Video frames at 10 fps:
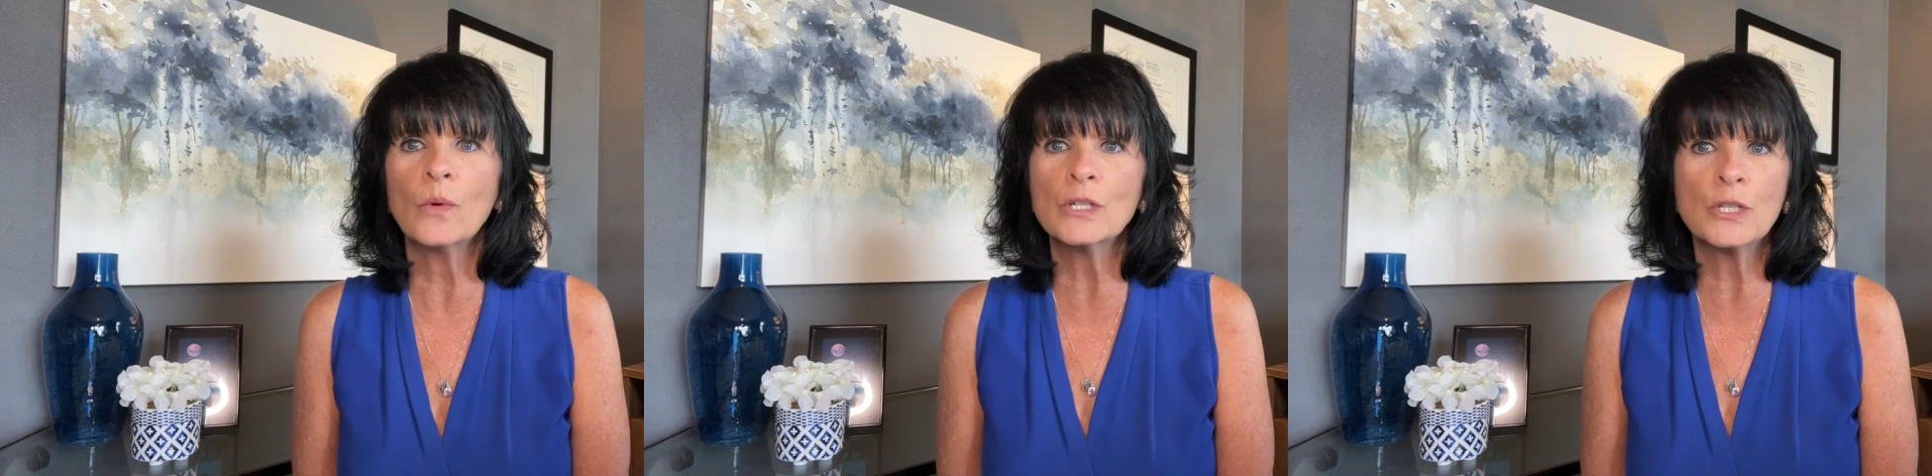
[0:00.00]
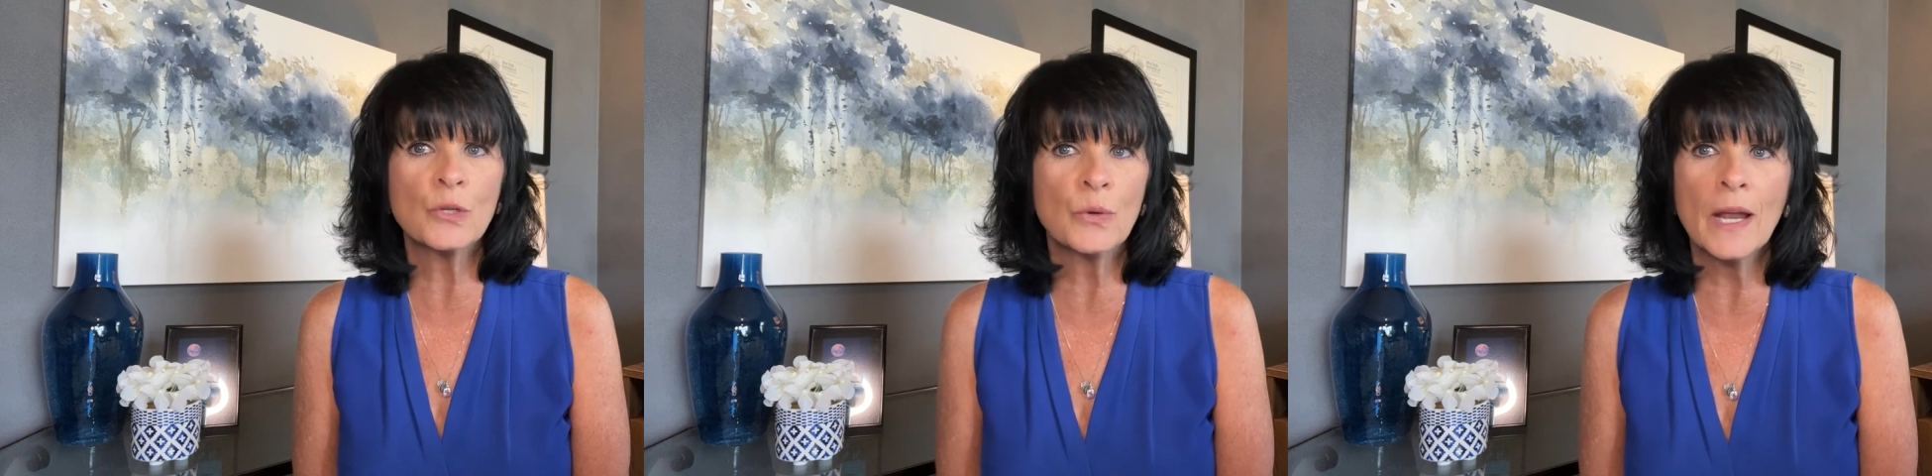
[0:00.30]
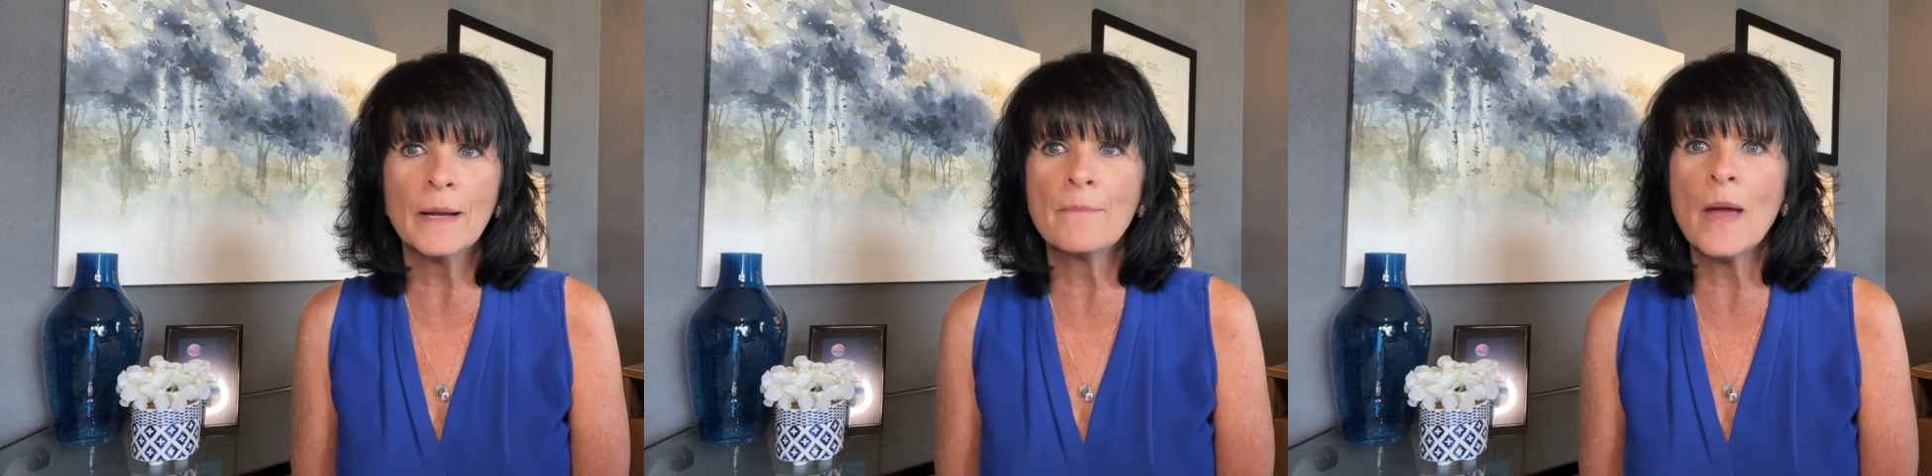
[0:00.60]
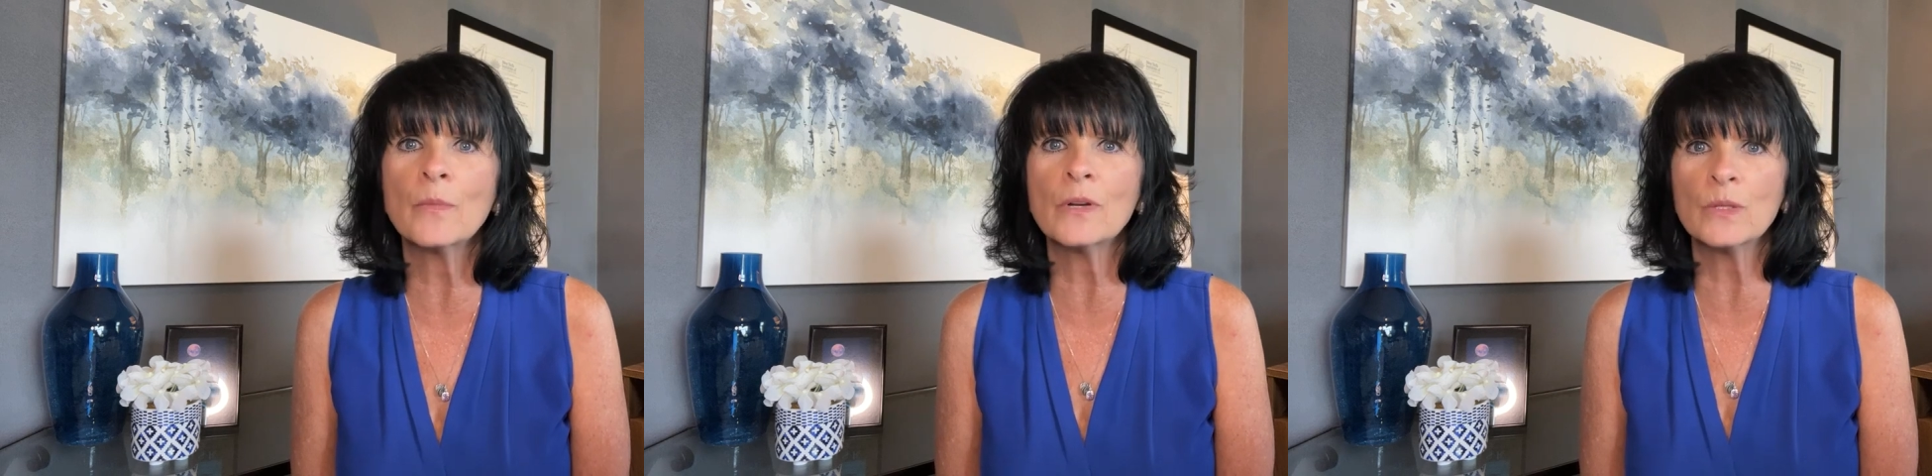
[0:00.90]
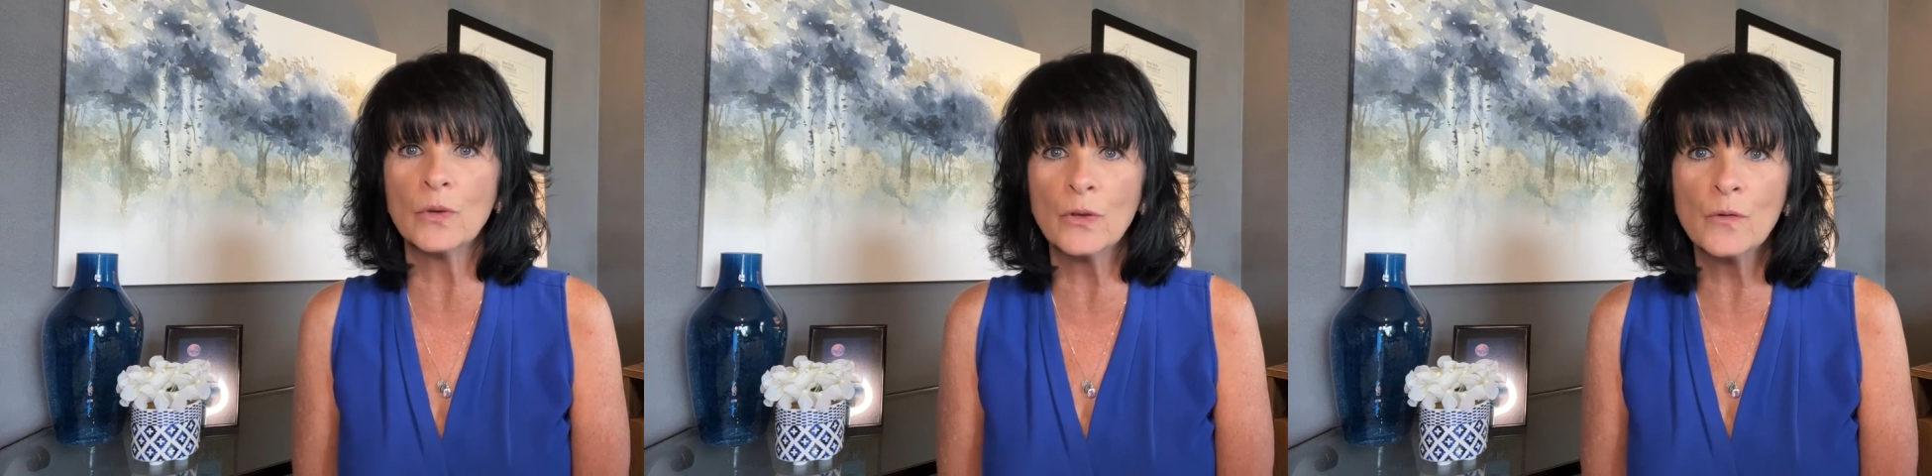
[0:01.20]
which is creating
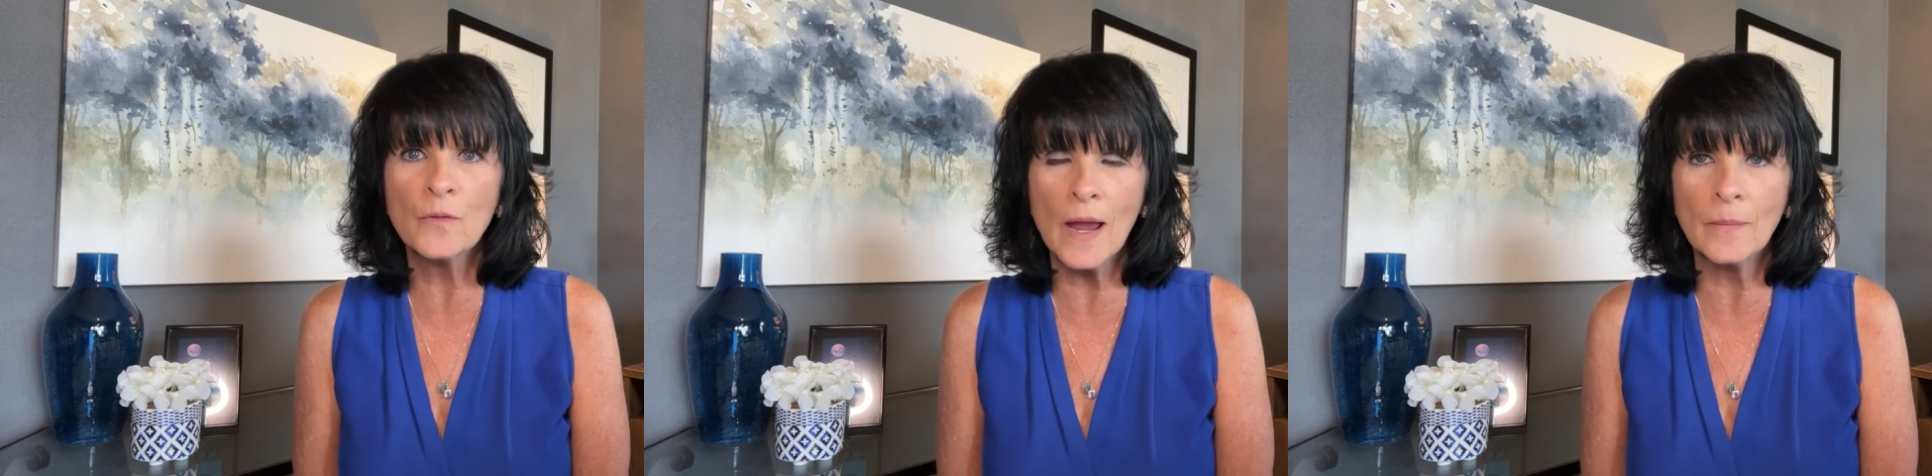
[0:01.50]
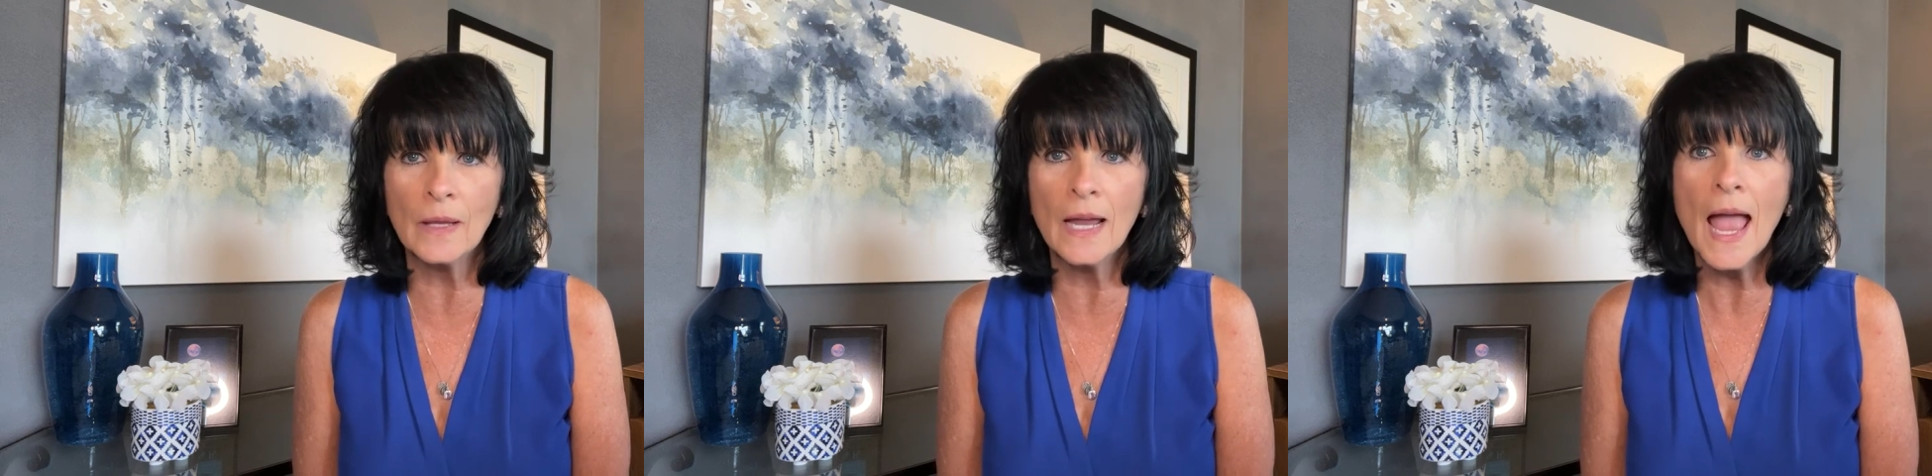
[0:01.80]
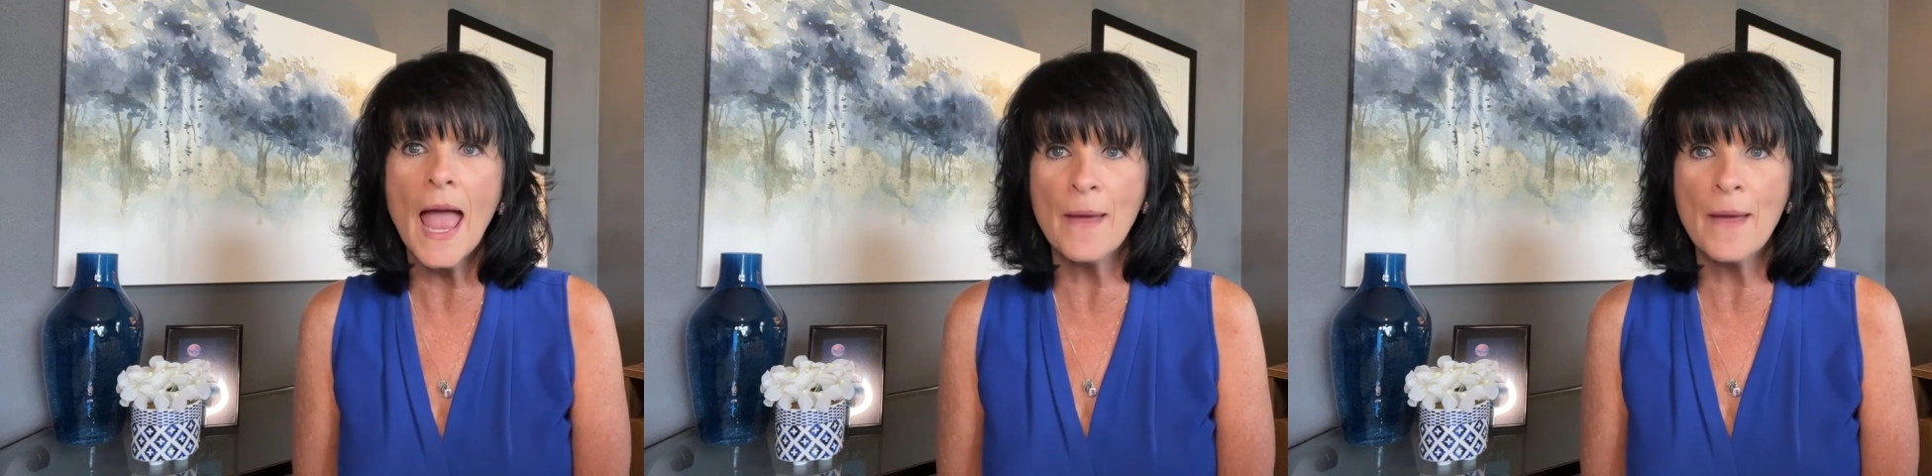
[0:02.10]
memories with her family